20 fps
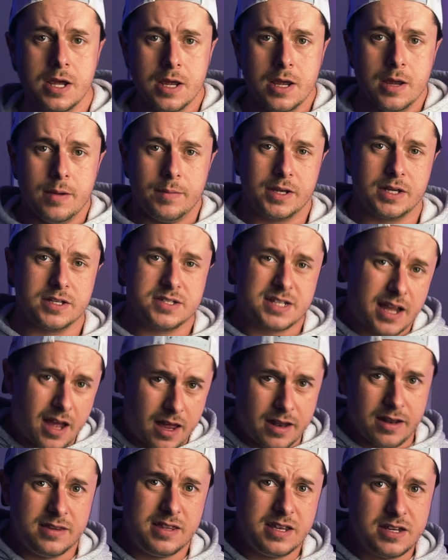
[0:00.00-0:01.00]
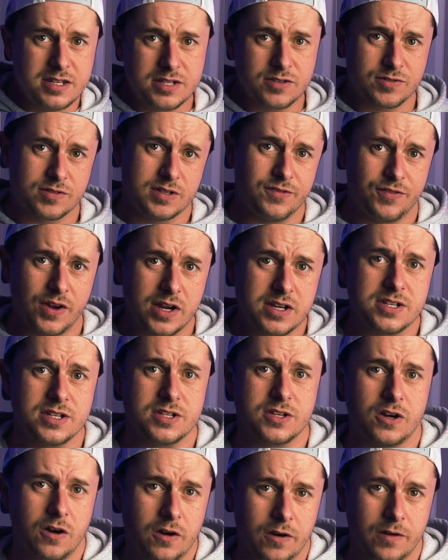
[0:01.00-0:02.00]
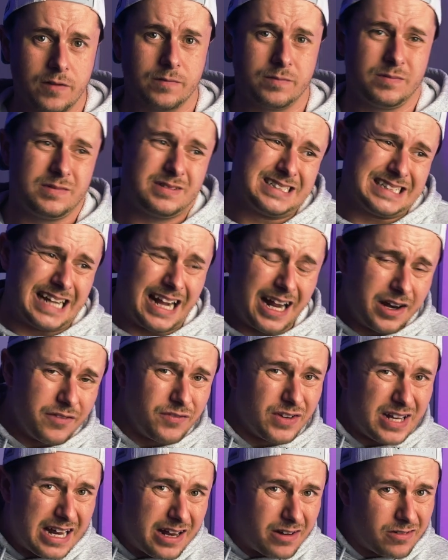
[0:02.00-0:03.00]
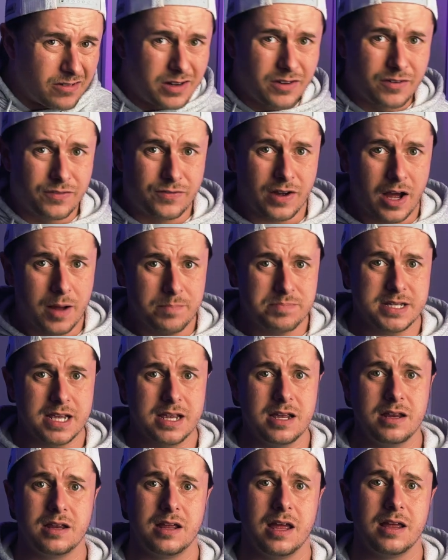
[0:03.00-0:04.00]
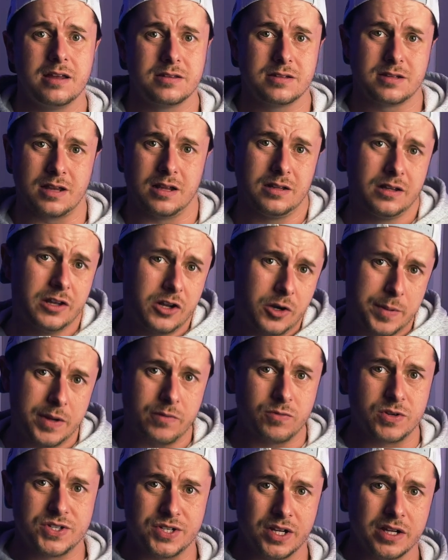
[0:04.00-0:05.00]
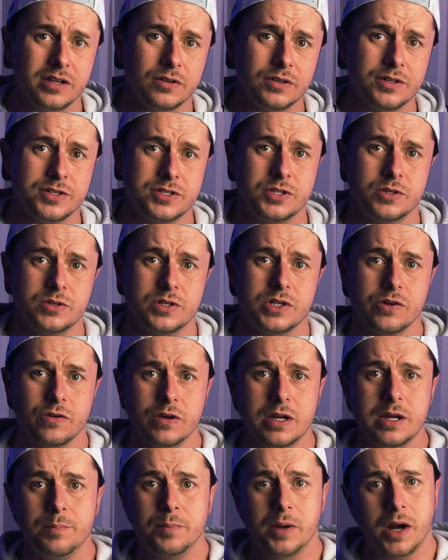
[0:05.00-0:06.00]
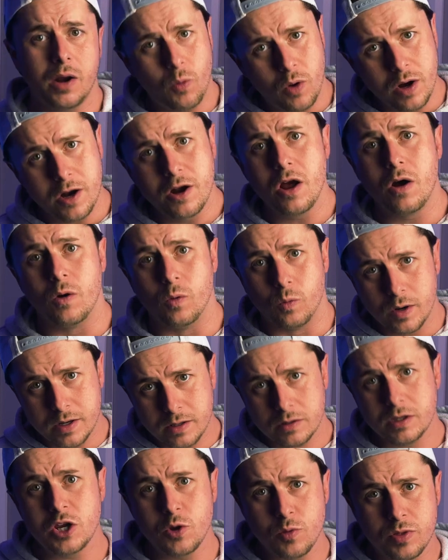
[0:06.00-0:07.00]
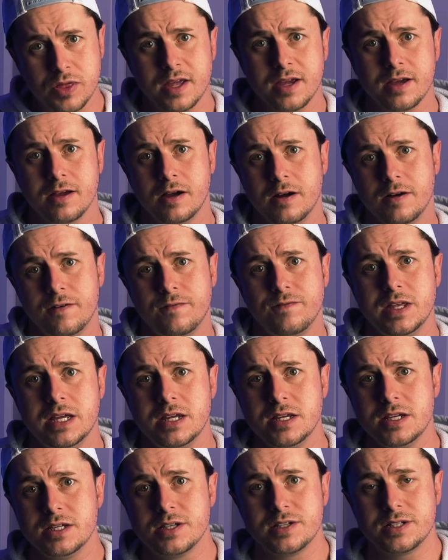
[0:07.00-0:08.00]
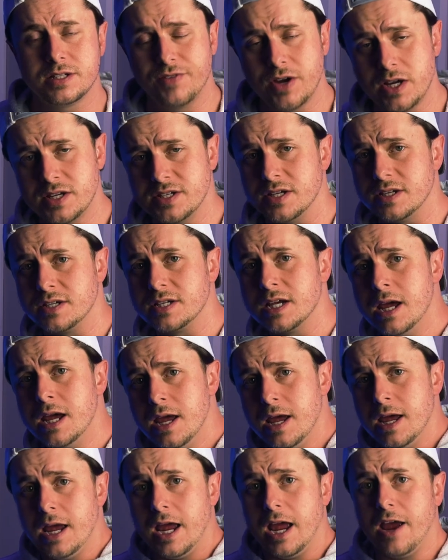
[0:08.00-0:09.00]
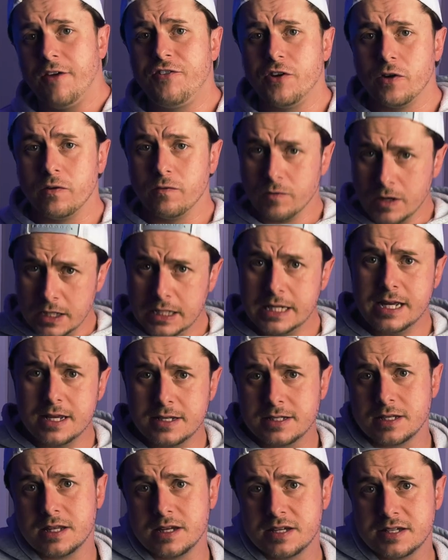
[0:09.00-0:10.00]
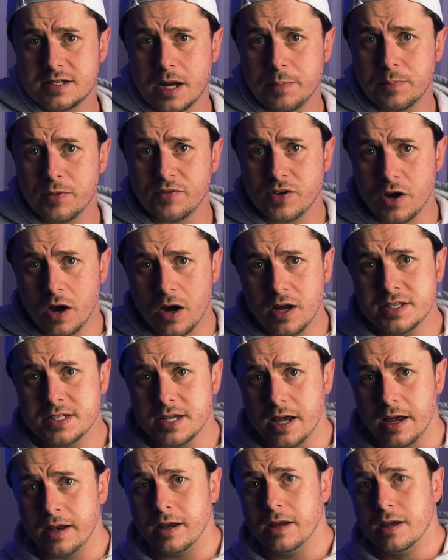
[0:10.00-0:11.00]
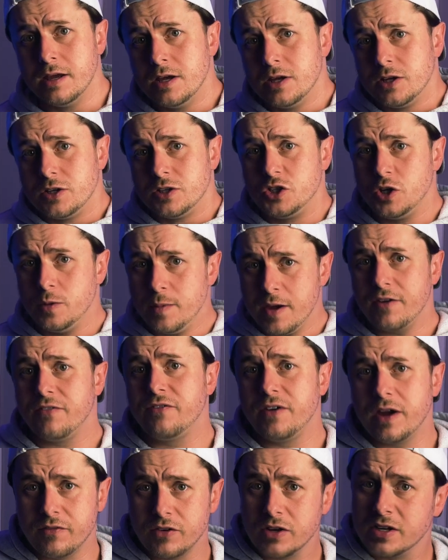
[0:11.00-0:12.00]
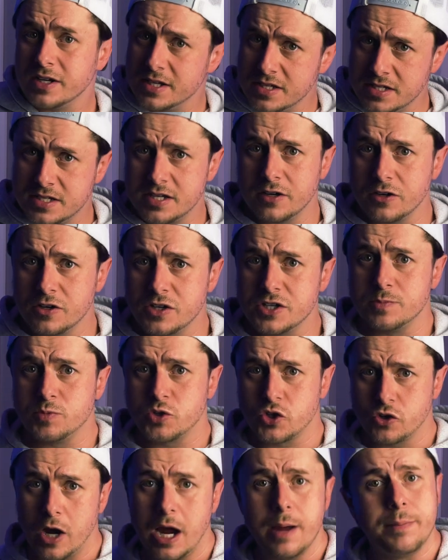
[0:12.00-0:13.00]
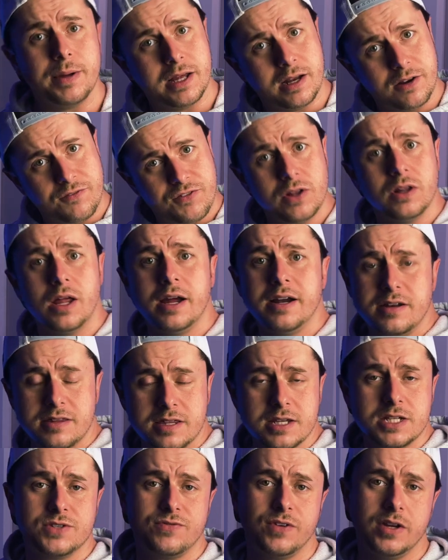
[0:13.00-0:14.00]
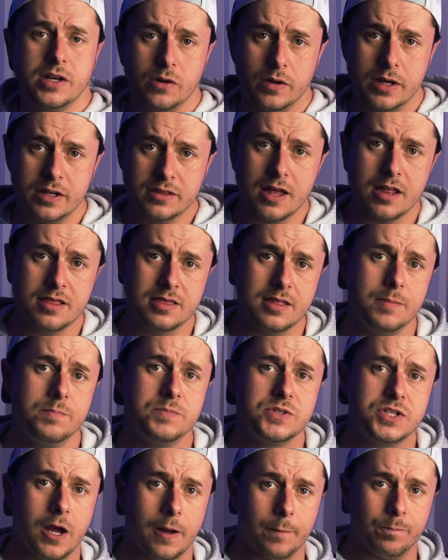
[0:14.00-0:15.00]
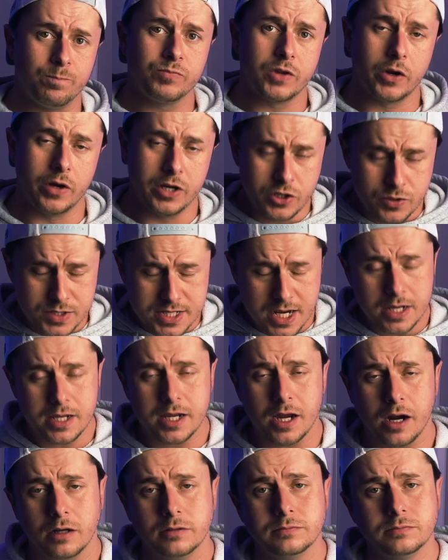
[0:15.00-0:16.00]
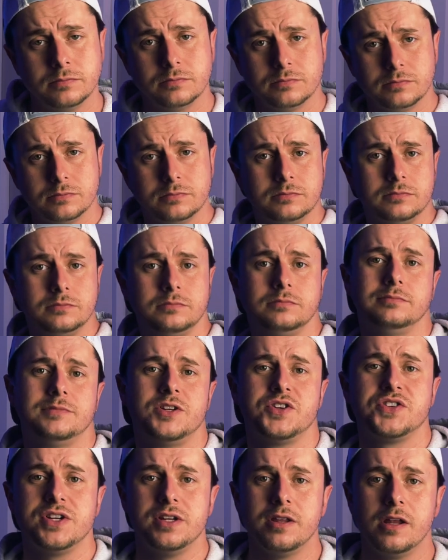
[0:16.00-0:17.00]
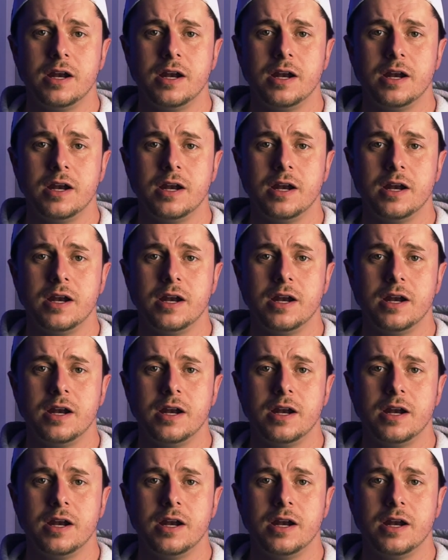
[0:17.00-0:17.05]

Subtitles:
because, again, these devices are kind of an iterative update and a little bit recycled to a degree, but I want to know what you think of these devices. If you're really into this type of content, do me a favor and consider subscribing. And if you liked this video, hit that thumbs up. All right, you take care. I'll see you in the